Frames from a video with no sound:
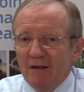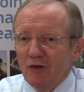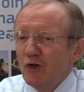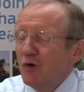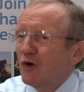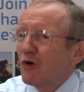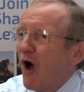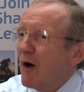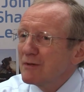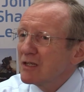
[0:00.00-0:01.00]
new
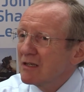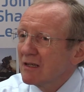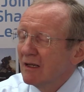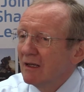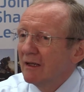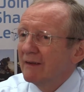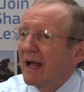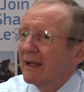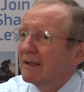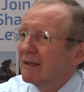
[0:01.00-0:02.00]
crops
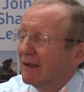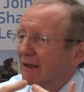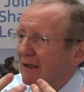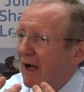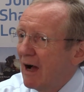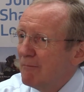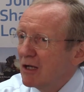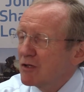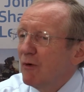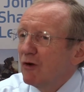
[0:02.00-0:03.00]
that are
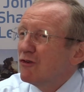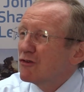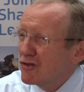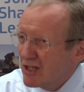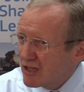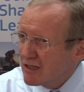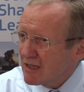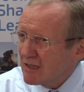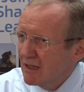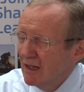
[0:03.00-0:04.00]
much more
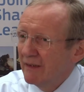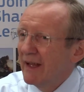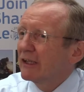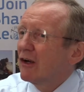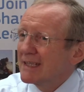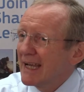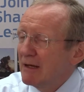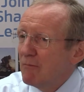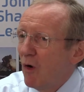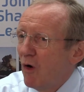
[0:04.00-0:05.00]
nutritious, that
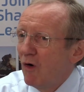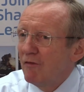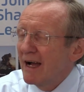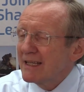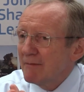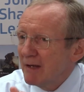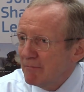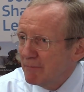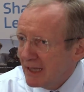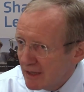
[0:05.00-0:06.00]
contain more
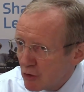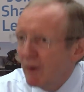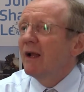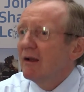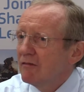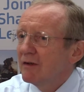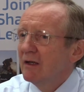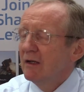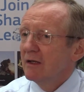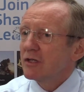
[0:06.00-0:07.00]
vitamin
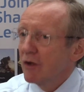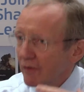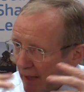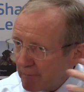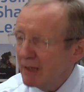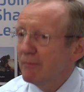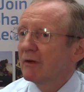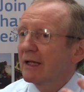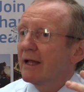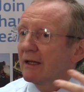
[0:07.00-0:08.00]
B12, so that
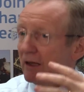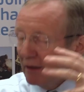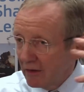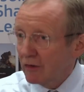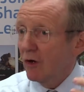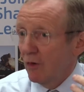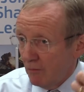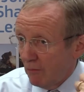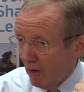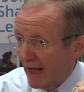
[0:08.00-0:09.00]
people get, you know,
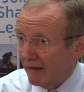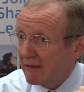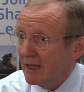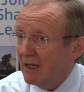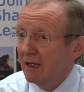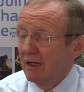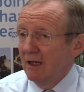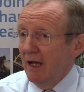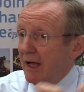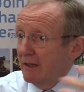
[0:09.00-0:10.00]
more healthy
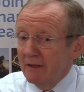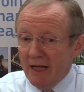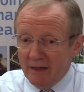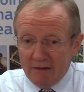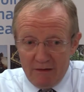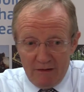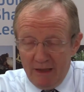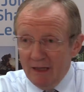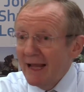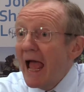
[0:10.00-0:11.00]
and that
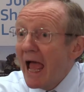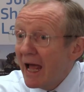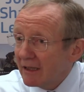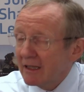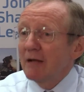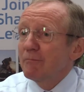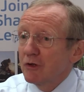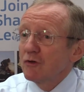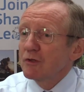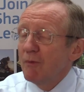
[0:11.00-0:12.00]
the land can
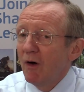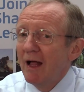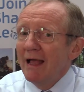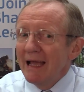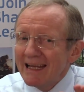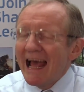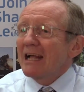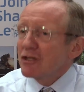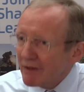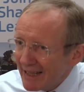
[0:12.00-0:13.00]
produce more, it
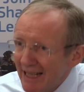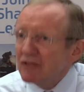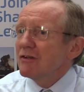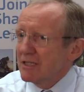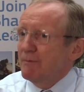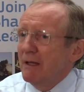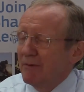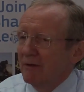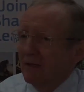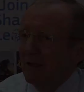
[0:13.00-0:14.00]
actually interests people.